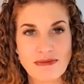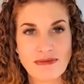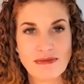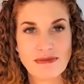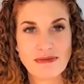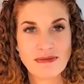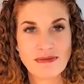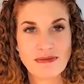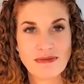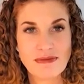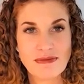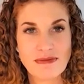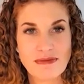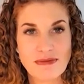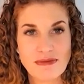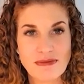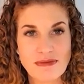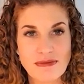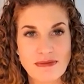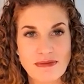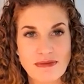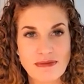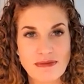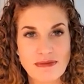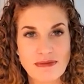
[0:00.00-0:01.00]

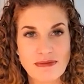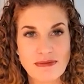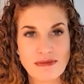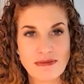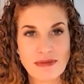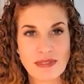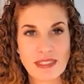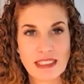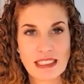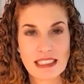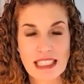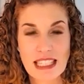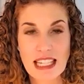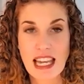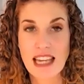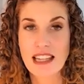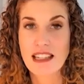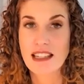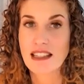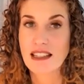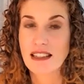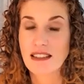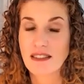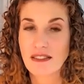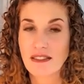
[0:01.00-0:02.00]

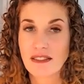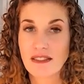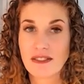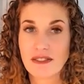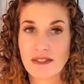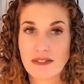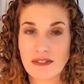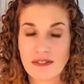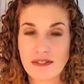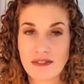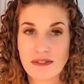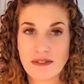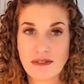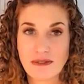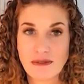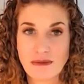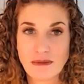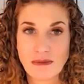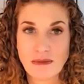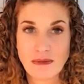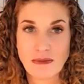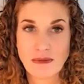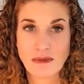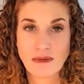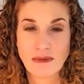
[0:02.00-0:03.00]

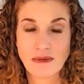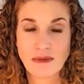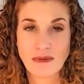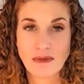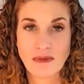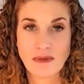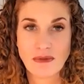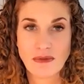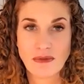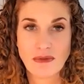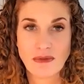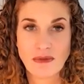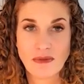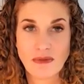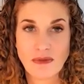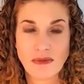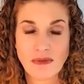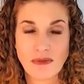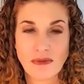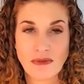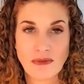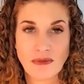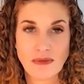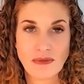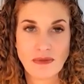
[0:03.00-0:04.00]

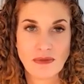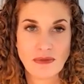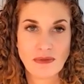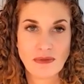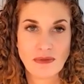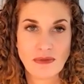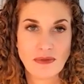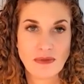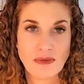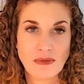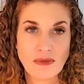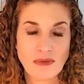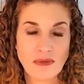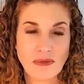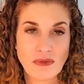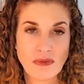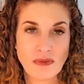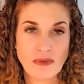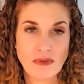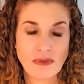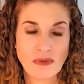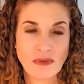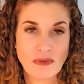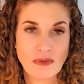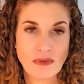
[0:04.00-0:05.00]

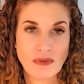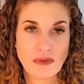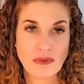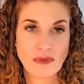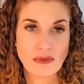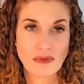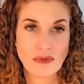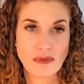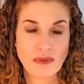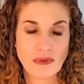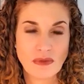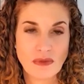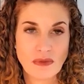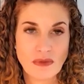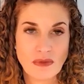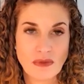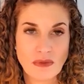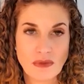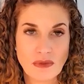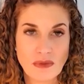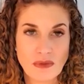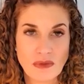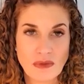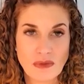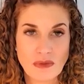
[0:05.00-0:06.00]

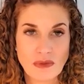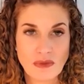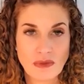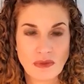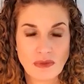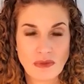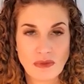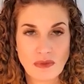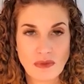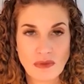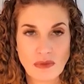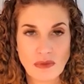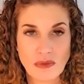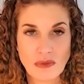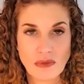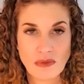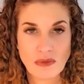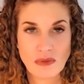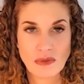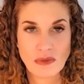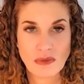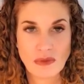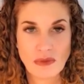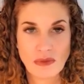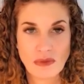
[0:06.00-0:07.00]

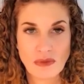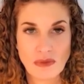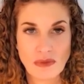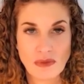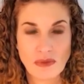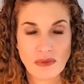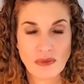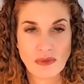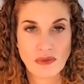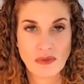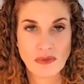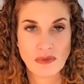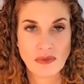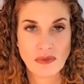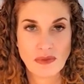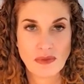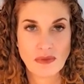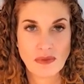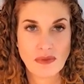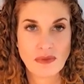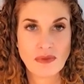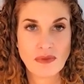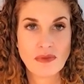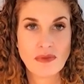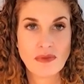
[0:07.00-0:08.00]
The person shown says nothing.